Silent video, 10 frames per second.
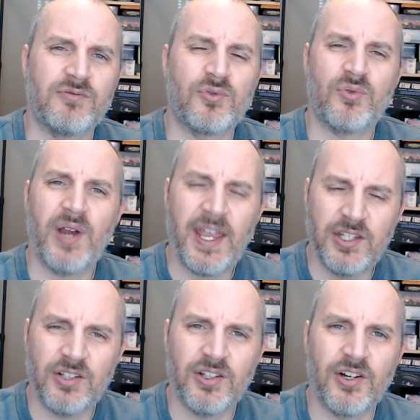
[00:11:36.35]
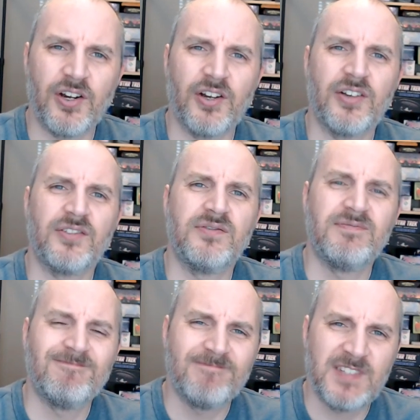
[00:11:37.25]
granular
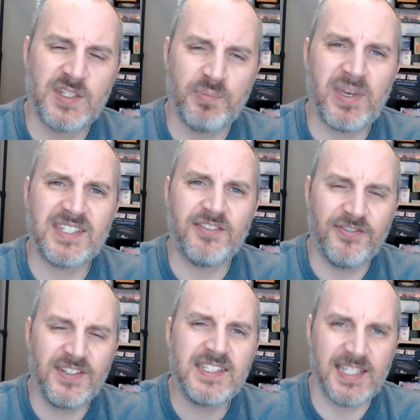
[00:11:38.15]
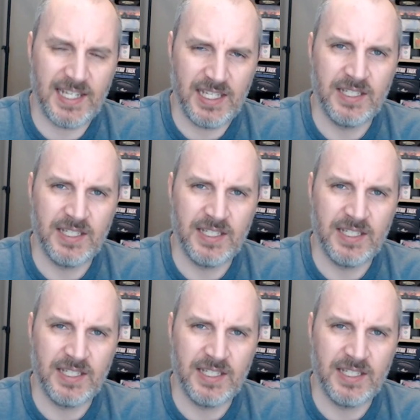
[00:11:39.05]
specificity